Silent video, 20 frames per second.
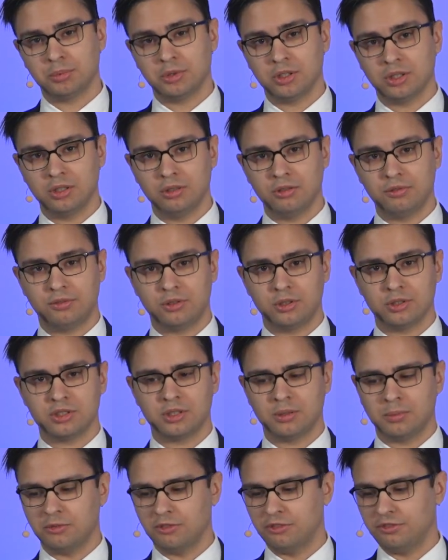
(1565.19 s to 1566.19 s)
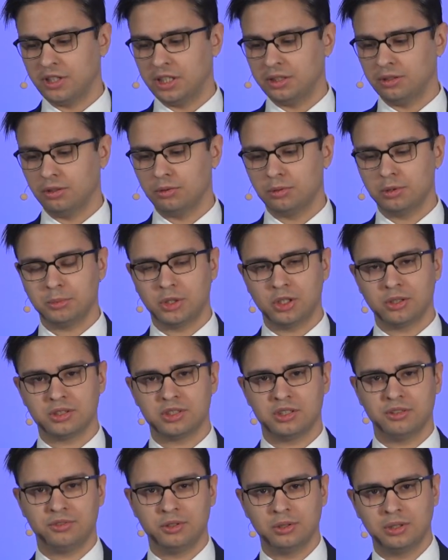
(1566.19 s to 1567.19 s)
to you for some final remarks,
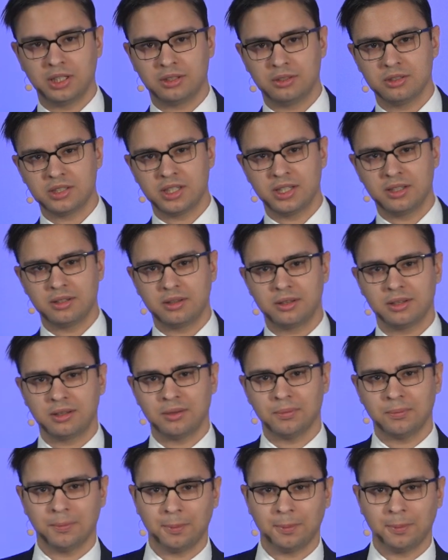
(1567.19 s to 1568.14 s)
if you'd like to say anything.